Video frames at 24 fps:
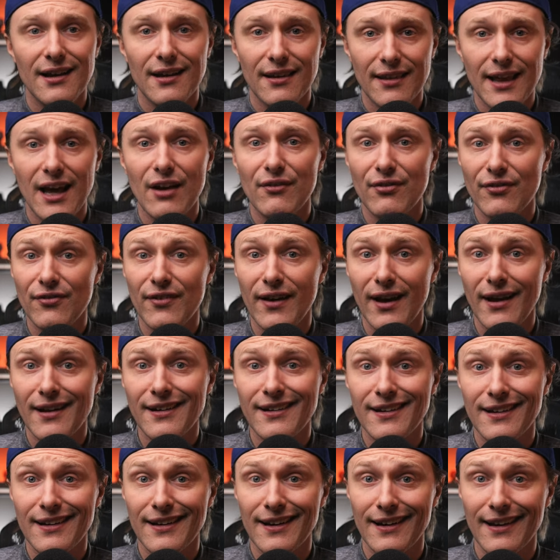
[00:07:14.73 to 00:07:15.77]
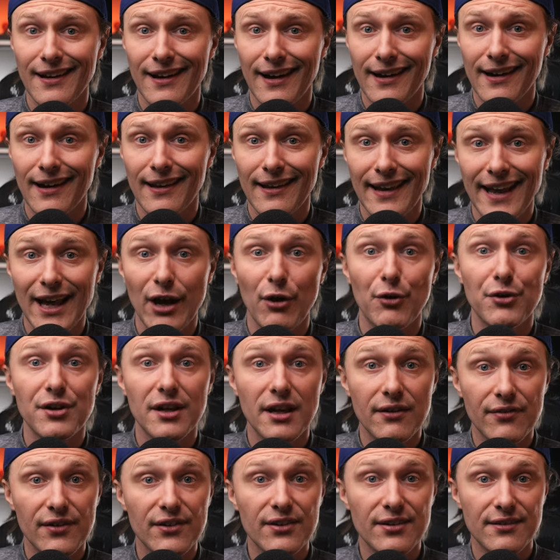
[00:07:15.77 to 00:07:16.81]
that fan can get kind of loud
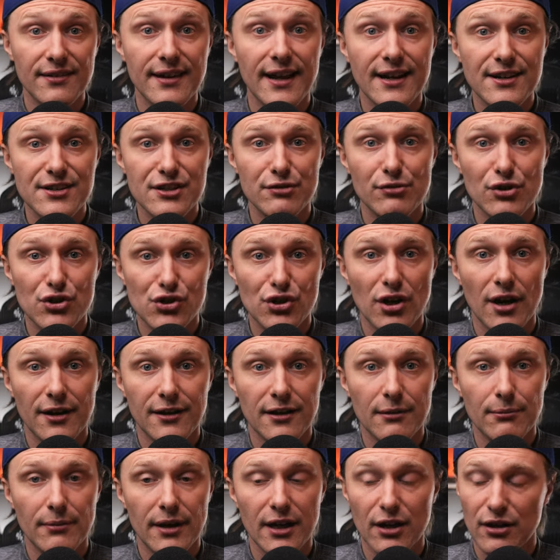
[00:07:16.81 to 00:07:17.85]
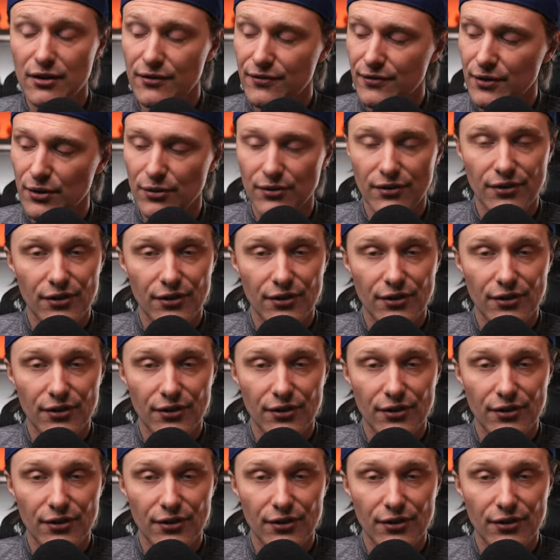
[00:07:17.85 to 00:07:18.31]
if it's next to a shotgun microphone.